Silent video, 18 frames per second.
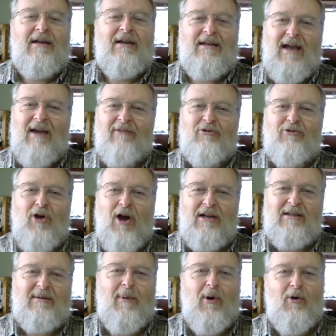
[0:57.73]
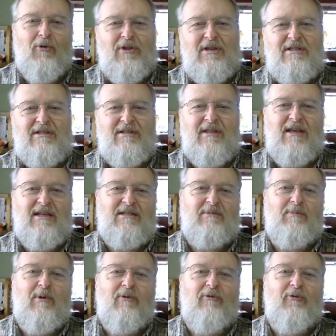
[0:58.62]
And I've talked about these
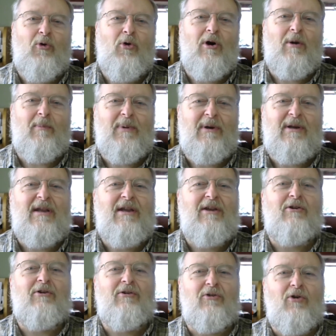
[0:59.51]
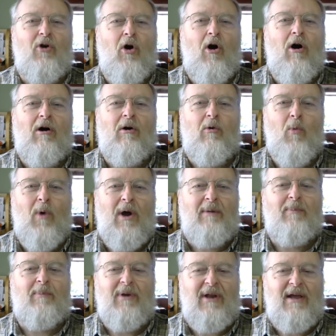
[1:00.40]
things before, but here they're all in
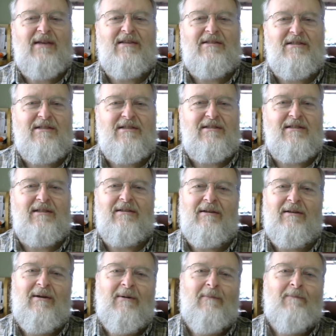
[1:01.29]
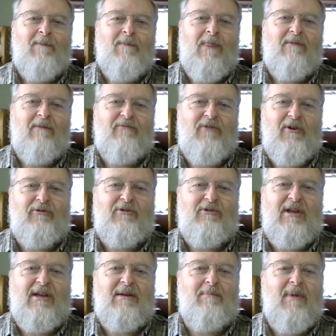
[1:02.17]
one place, just in
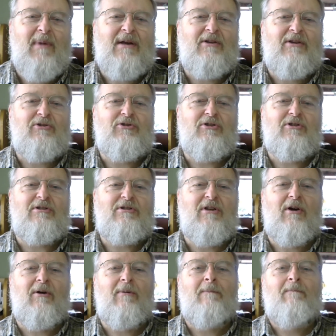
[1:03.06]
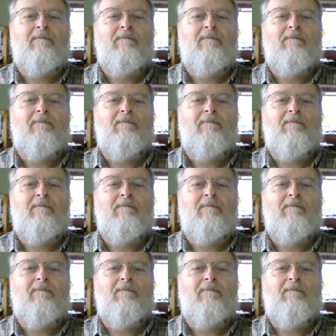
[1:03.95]
15 minutes or so.